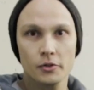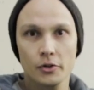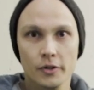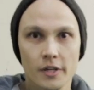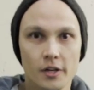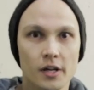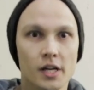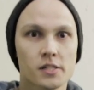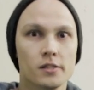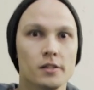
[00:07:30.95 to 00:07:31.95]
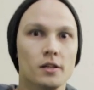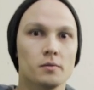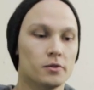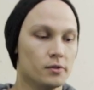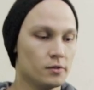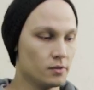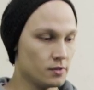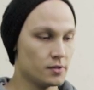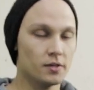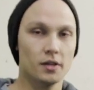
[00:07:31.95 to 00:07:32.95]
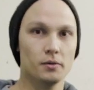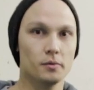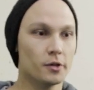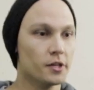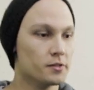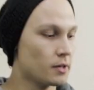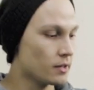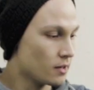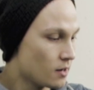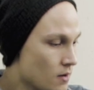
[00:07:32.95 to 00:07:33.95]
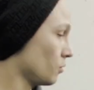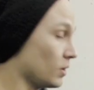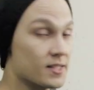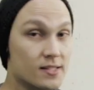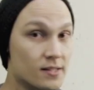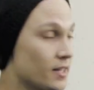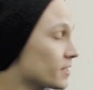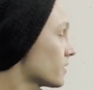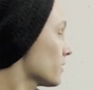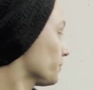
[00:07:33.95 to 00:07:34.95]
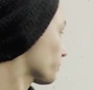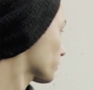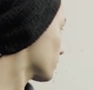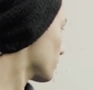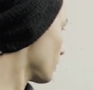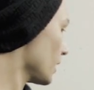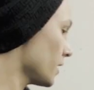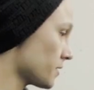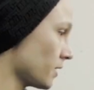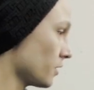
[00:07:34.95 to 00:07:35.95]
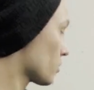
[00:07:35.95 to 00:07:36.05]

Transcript: video here actually. I'm going to stay with the brakes right now. So what's next is then